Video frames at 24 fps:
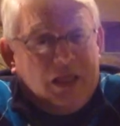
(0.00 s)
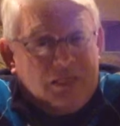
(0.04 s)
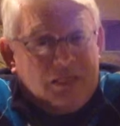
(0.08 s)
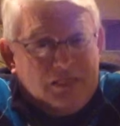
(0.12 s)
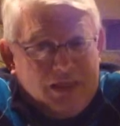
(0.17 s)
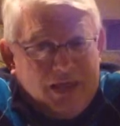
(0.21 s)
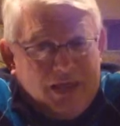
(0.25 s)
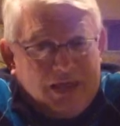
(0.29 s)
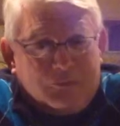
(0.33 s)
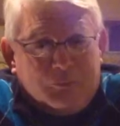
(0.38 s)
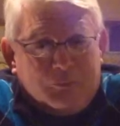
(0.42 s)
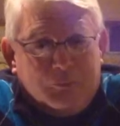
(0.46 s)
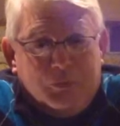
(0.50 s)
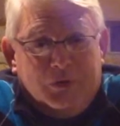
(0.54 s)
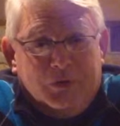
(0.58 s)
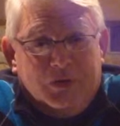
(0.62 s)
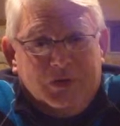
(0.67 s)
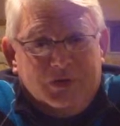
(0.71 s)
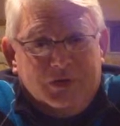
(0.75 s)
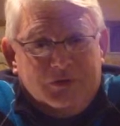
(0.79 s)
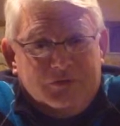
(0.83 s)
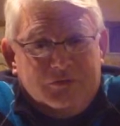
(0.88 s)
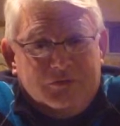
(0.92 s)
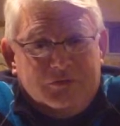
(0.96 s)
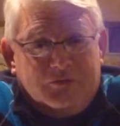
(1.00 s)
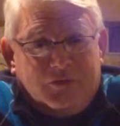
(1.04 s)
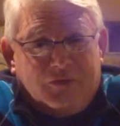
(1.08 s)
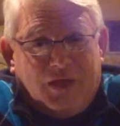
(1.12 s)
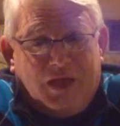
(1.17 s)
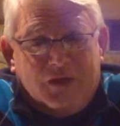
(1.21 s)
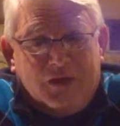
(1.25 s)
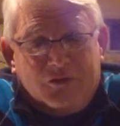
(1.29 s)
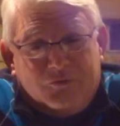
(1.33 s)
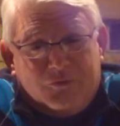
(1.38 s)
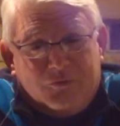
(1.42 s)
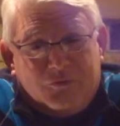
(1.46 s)
that's pretty
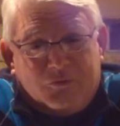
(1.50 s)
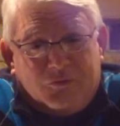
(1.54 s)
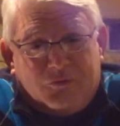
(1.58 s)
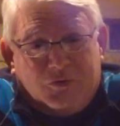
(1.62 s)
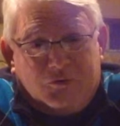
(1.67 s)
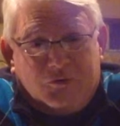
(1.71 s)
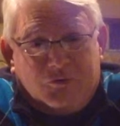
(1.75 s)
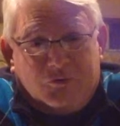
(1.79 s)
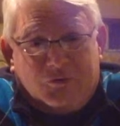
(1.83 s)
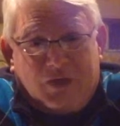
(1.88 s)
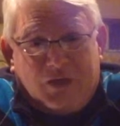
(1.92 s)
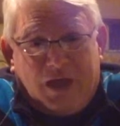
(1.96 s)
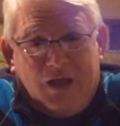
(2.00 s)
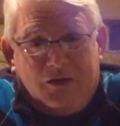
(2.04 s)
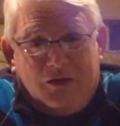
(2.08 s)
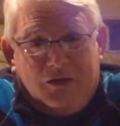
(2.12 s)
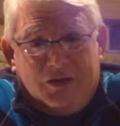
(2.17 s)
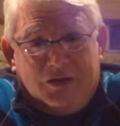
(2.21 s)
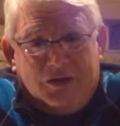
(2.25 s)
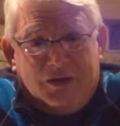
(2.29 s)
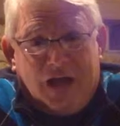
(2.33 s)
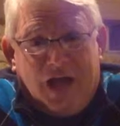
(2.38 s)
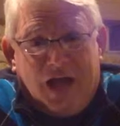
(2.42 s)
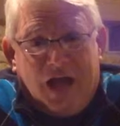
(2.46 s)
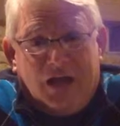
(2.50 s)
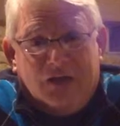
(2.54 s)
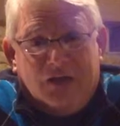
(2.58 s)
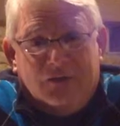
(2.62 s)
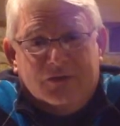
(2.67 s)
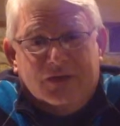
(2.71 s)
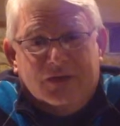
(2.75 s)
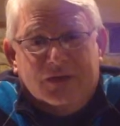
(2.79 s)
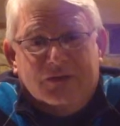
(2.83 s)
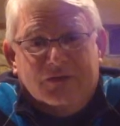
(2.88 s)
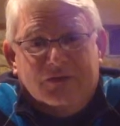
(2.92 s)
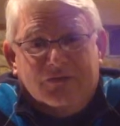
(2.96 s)
standard for Citrus County in the
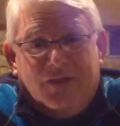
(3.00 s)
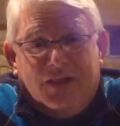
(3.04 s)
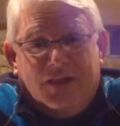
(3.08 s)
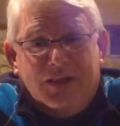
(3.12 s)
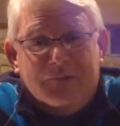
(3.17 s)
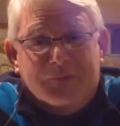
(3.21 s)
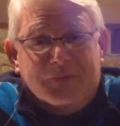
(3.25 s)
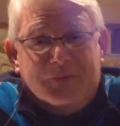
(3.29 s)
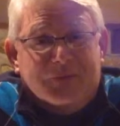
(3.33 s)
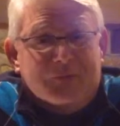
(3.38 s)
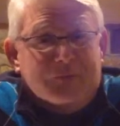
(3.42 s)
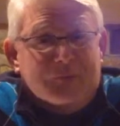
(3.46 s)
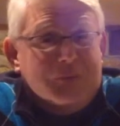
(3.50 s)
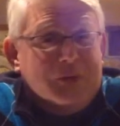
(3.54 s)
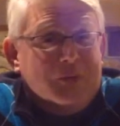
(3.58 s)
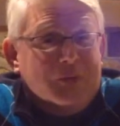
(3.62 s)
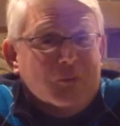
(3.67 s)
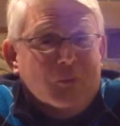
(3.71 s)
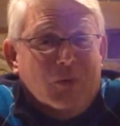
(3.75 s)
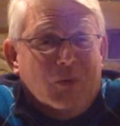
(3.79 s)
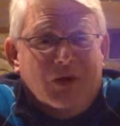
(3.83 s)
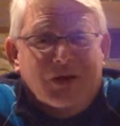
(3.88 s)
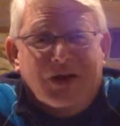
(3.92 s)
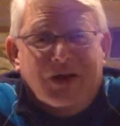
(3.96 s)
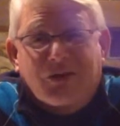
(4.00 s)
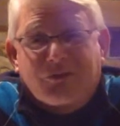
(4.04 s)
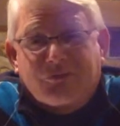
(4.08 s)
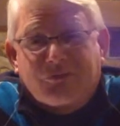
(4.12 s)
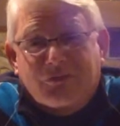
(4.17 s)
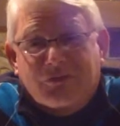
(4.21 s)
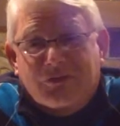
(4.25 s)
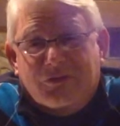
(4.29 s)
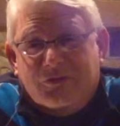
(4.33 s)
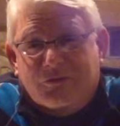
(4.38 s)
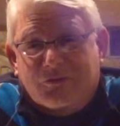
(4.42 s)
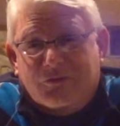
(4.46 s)
higher end developments, but where
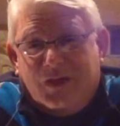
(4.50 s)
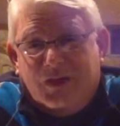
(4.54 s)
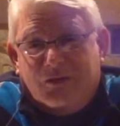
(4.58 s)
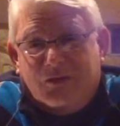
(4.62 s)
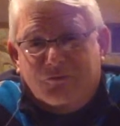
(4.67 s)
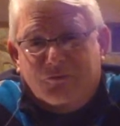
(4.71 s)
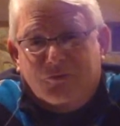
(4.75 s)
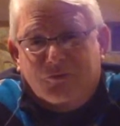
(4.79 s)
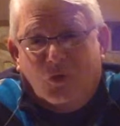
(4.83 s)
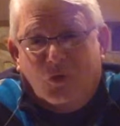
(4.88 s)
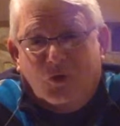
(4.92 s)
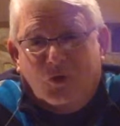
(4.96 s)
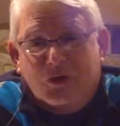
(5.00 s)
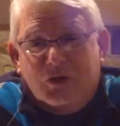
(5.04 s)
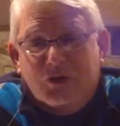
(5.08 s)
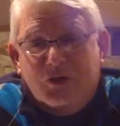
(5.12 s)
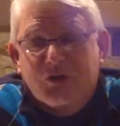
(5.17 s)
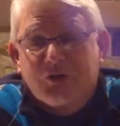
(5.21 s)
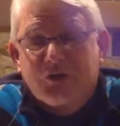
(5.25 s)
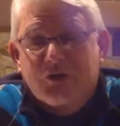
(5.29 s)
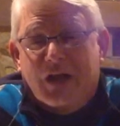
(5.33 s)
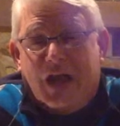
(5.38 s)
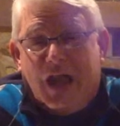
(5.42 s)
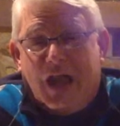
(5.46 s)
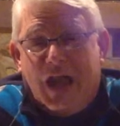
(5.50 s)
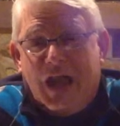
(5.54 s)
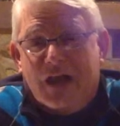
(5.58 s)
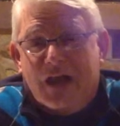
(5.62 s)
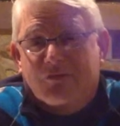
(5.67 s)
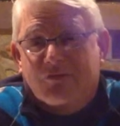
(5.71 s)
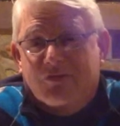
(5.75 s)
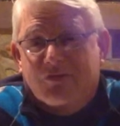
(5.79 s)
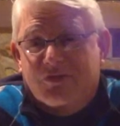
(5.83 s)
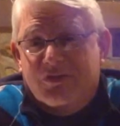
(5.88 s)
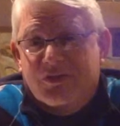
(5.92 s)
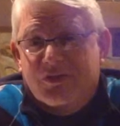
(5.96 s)
else in the state of Florida are you going to
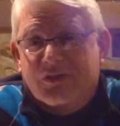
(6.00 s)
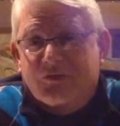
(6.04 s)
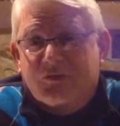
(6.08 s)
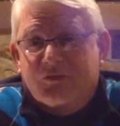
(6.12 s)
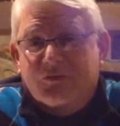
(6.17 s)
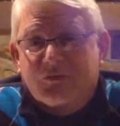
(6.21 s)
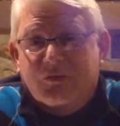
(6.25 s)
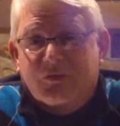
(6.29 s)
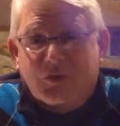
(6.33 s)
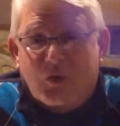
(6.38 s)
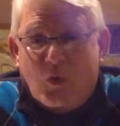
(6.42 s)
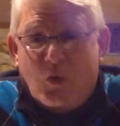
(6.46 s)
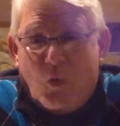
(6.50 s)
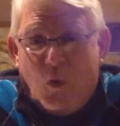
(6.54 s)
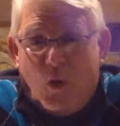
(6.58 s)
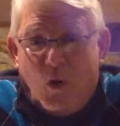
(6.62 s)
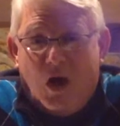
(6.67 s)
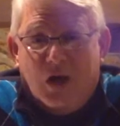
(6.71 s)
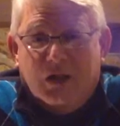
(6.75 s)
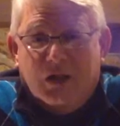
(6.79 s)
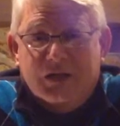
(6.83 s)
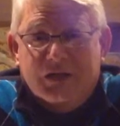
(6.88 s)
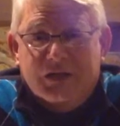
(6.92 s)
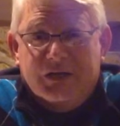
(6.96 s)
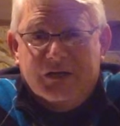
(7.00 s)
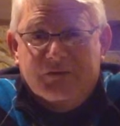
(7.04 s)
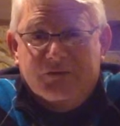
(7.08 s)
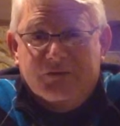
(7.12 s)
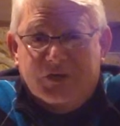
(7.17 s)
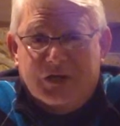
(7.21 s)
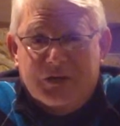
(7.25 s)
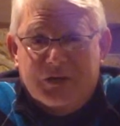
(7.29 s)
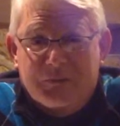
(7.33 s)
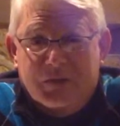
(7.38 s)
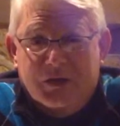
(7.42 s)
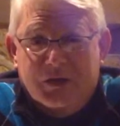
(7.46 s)
have this quality of
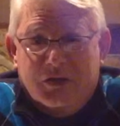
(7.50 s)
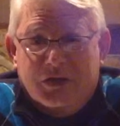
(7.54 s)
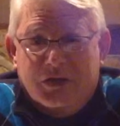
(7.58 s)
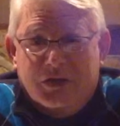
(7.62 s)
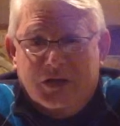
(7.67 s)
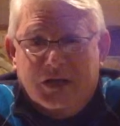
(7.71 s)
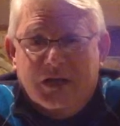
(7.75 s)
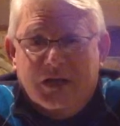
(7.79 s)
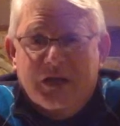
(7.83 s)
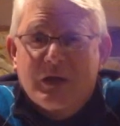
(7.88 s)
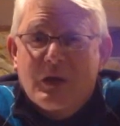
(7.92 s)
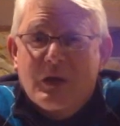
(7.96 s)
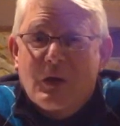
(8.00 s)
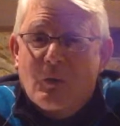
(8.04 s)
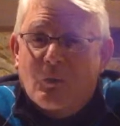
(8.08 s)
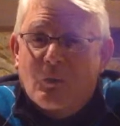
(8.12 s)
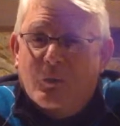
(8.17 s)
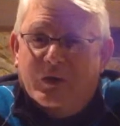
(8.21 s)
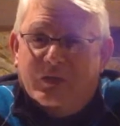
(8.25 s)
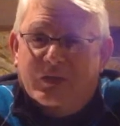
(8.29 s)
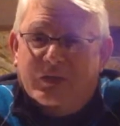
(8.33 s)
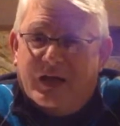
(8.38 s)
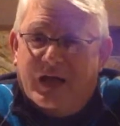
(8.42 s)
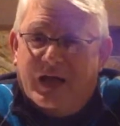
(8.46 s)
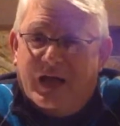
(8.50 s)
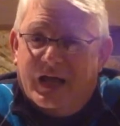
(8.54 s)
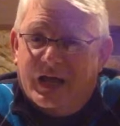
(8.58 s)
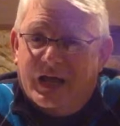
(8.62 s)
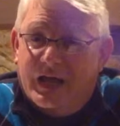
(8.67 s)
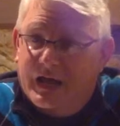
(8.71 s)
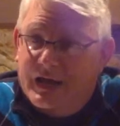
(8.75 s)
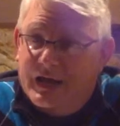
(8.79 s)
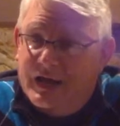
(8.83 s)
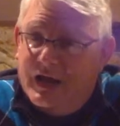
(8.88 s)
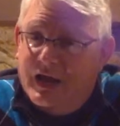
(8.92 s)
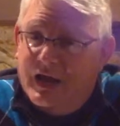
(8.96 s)
a community with,
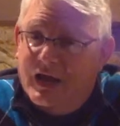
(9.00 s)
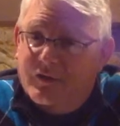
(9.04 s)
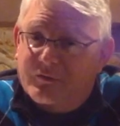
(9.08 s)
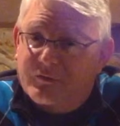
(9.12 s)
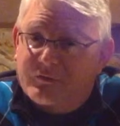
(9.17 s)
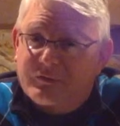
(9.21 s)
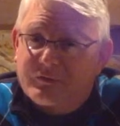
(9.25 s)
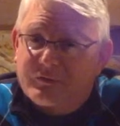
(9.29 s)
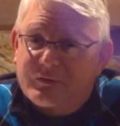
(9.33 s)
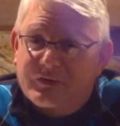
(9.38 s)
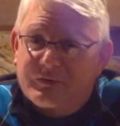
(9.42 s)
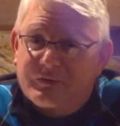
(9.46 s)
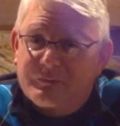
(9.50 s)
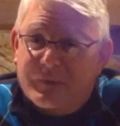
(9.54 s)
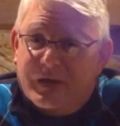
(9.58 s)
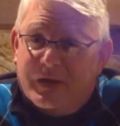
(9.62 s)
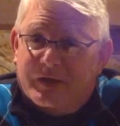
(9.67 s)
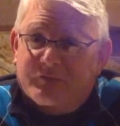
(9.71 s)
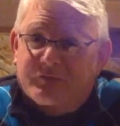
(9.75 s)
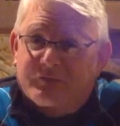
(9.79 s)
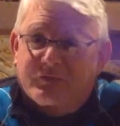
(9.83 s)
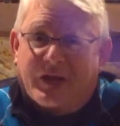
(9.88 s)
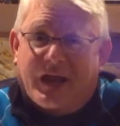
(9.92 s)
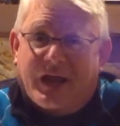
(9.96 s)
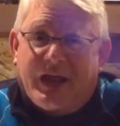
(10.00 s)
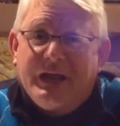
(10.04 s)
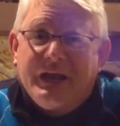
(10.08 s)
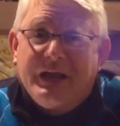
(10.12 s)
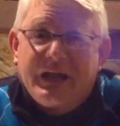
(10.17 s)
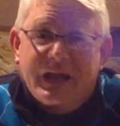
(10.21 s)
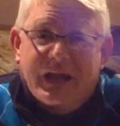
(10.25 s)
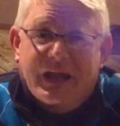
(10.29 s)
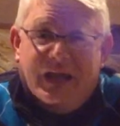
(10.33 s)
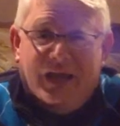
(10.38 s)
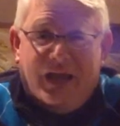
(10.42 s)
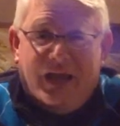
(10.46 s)
and I also didn't mention that
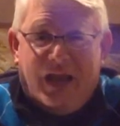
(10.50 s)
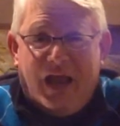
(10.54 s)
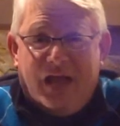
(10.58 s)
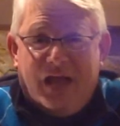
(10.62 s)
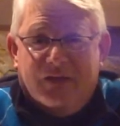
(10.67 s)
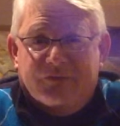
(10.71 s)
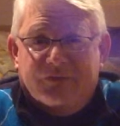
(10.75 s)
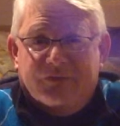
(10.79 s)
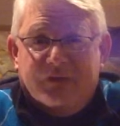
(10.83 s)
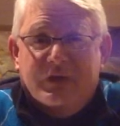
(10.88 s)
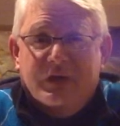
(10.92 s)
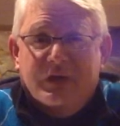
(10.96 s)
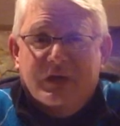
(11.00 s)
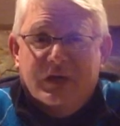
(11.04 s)
it has